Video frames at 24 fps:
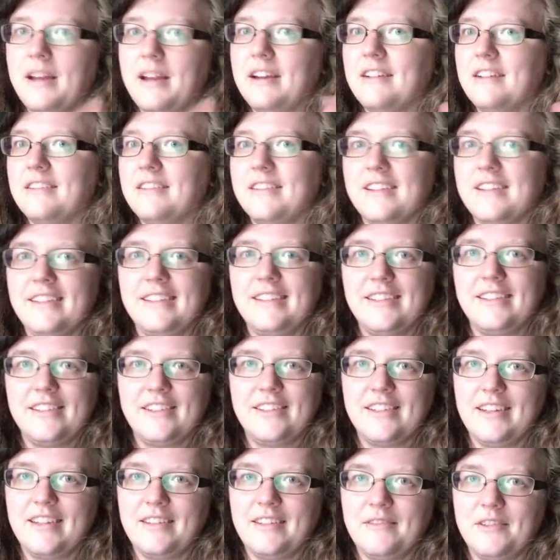air
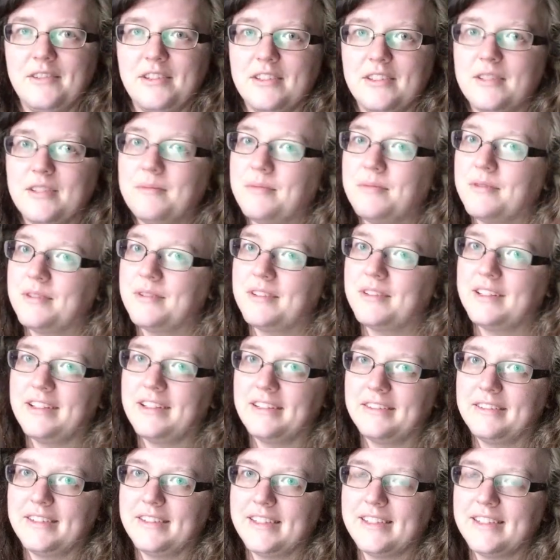conditioning, which is important
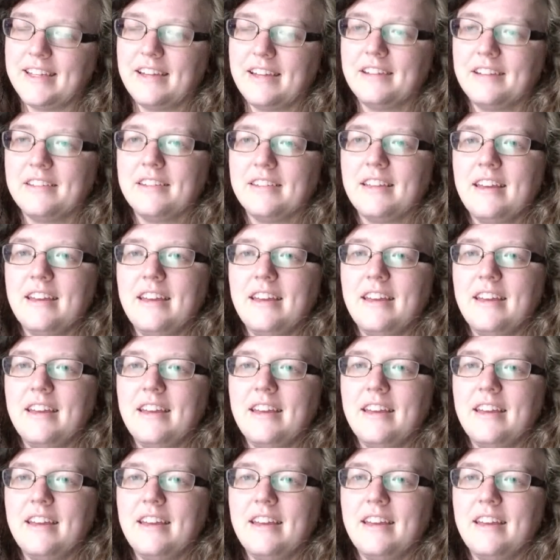here in the South.